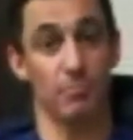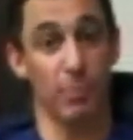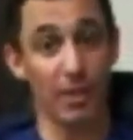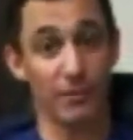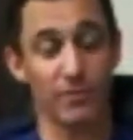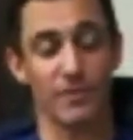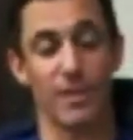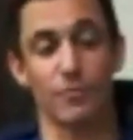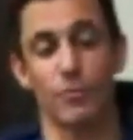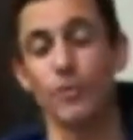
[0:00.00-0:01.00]
but
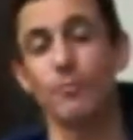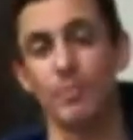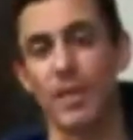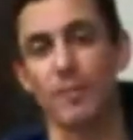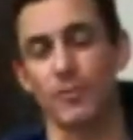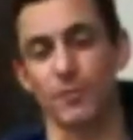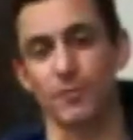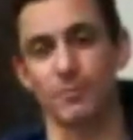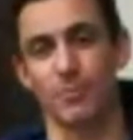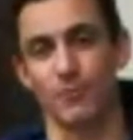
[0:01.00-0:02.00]
they would be able
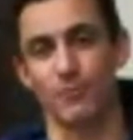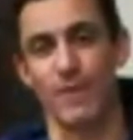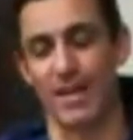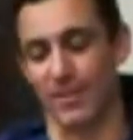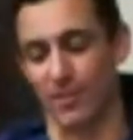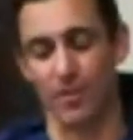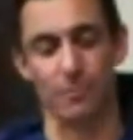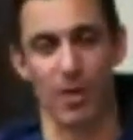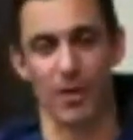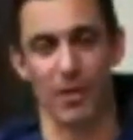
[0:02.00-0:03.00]
to put fat in other
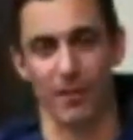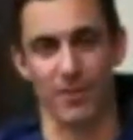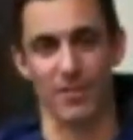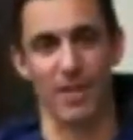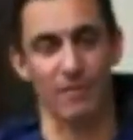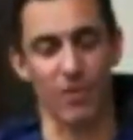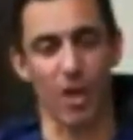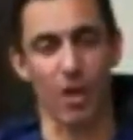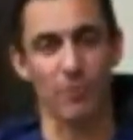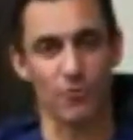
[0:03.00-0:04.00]
body areas that have
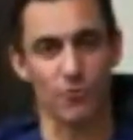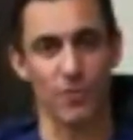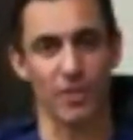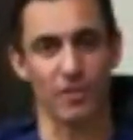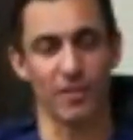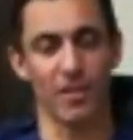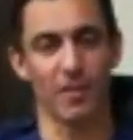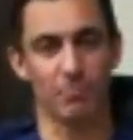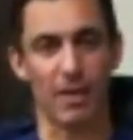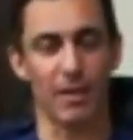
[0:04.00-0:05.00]
not been treated
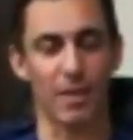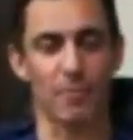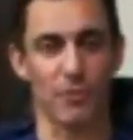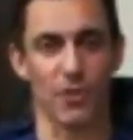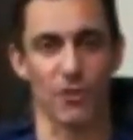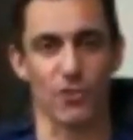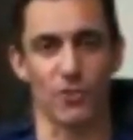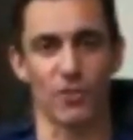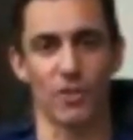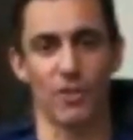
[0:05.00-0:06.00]
by liposuction.